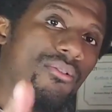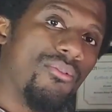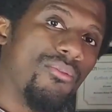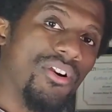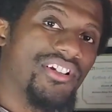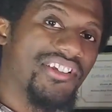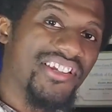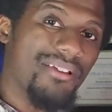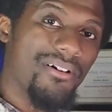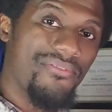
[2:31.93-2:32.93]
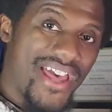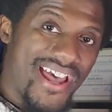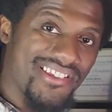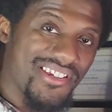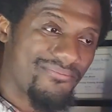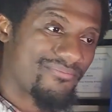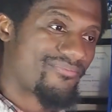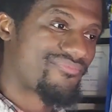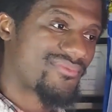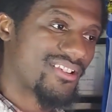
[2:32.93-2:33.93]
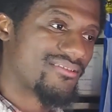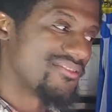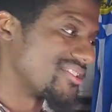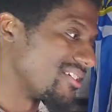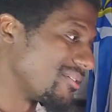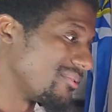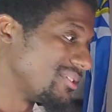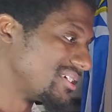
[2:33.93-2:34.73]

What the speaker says: we're going to see about that. So,